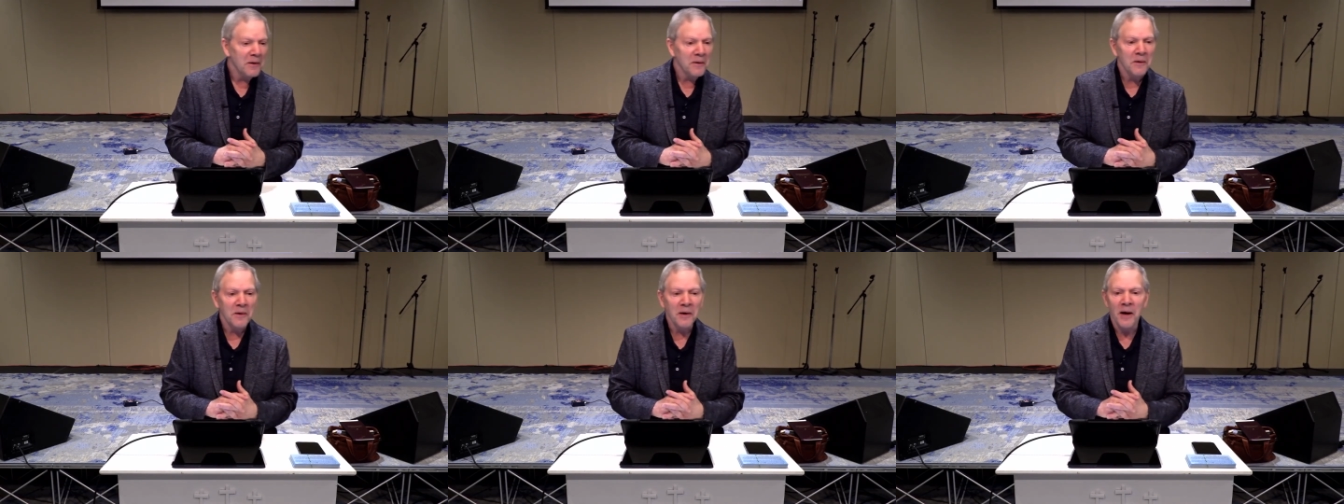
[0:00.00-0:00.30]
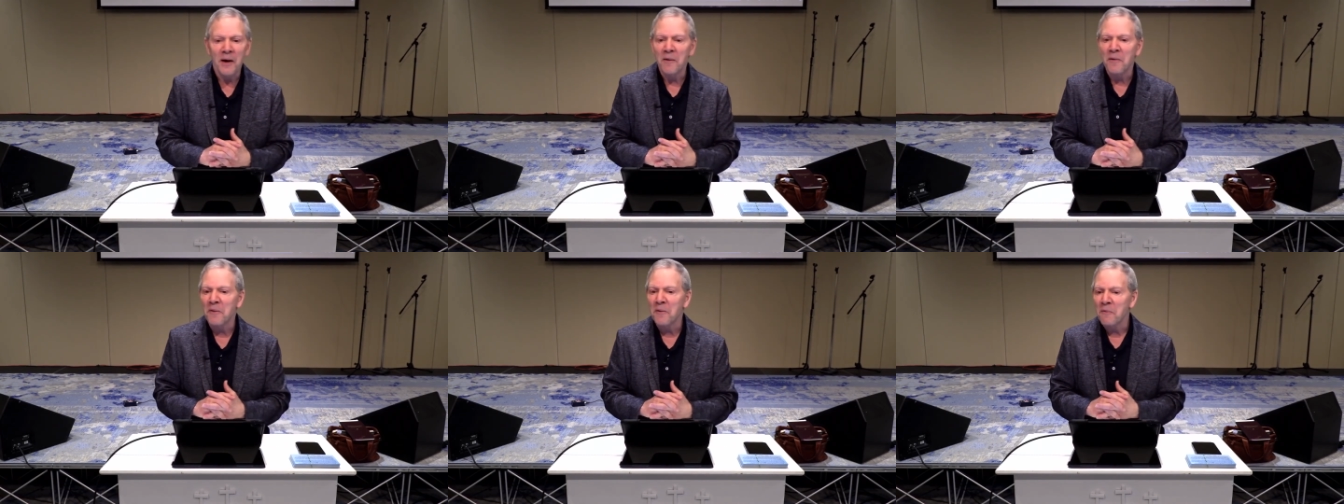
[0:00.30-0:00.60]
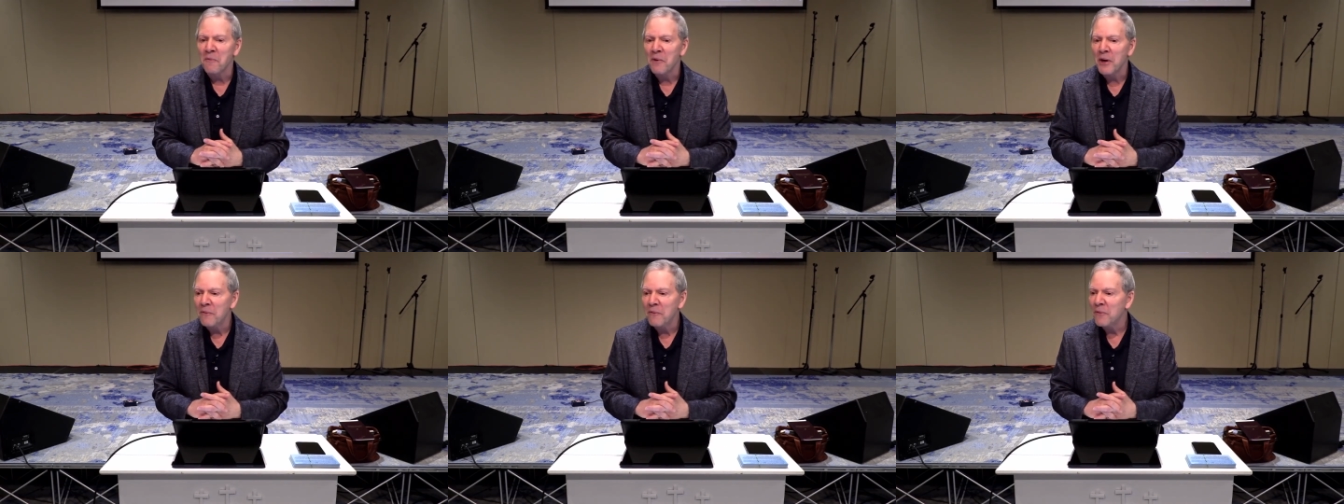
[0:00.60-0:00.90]
Yeah, are you
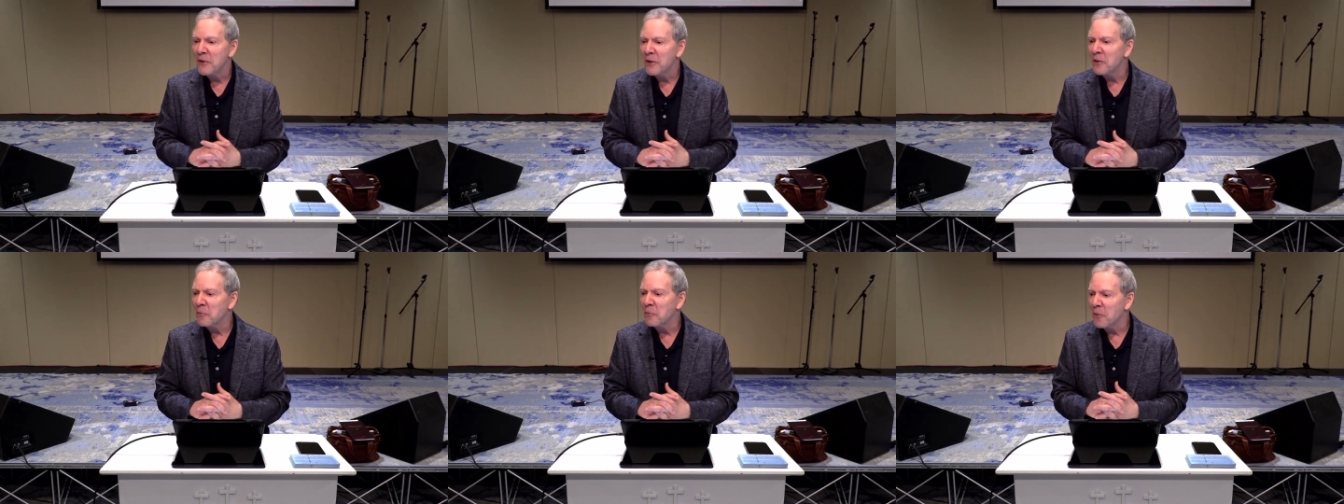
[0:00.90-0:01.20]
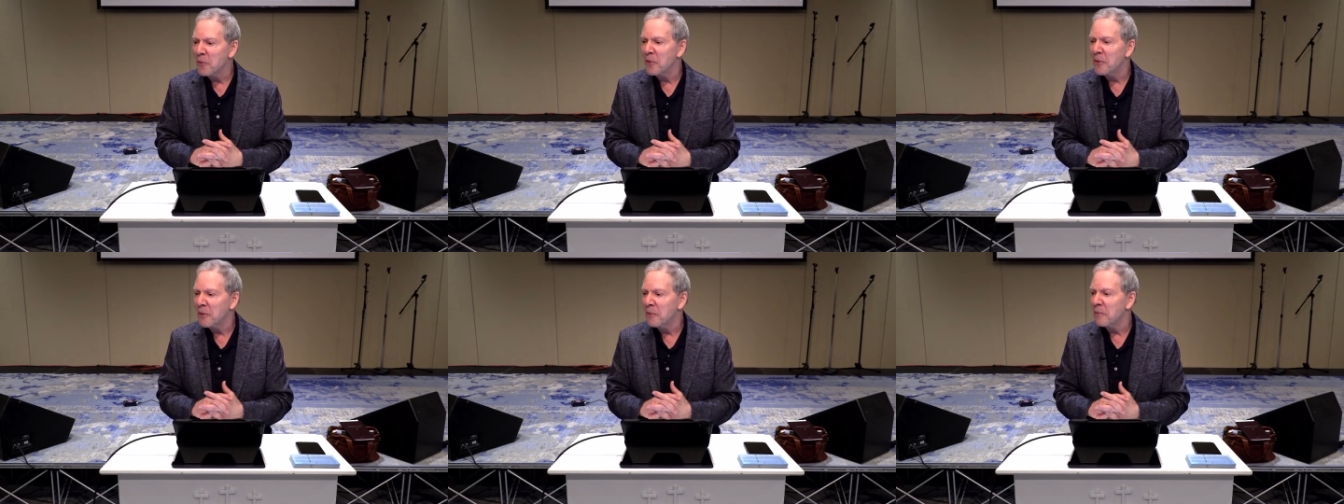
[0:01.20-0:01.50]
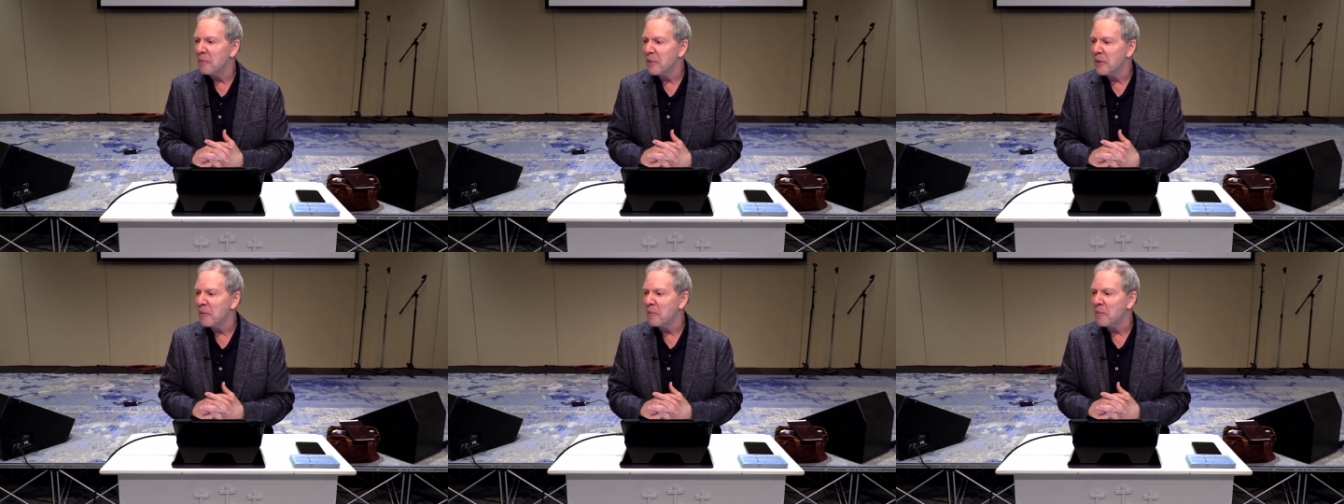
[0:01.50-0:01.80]
ready for this
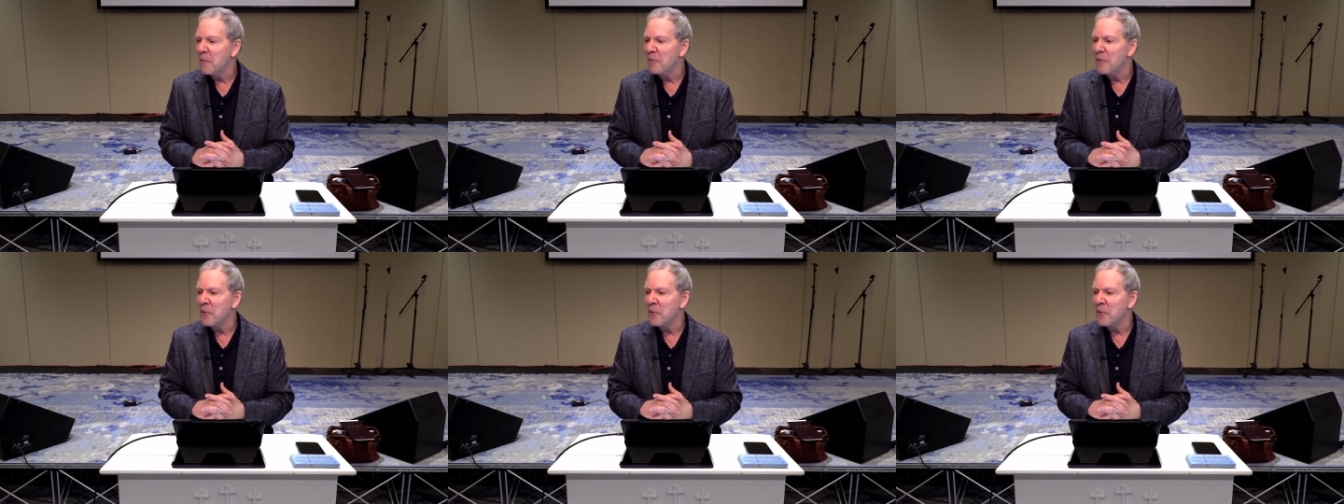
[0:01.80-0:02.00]
word? Some of